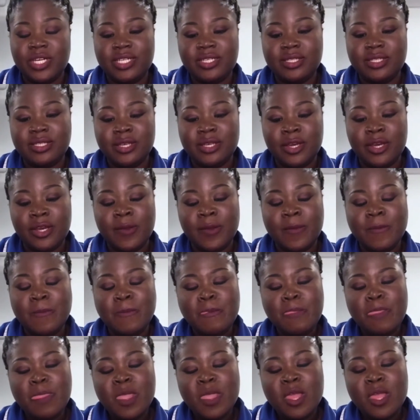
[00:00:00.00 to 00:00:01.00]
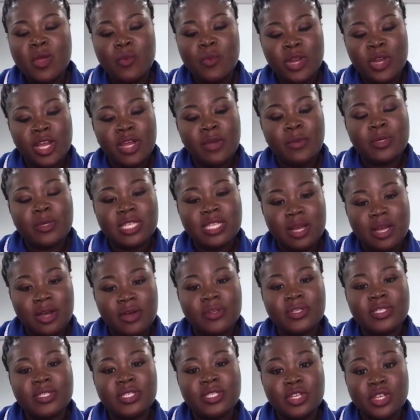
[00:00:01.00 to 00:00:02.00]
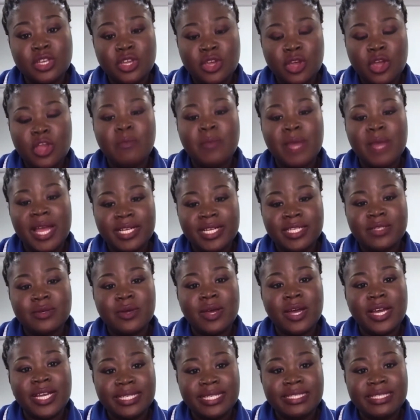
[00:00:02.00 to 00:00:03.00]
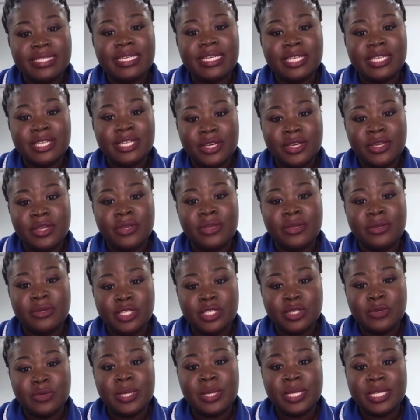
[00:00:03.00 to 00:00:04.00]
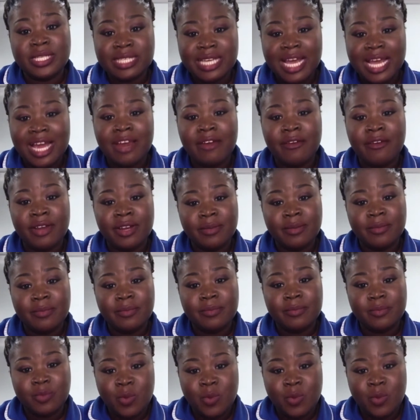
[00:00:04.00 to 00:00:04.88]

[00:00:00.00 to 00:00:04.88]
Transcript: So when I was asked to go back to ICU during this current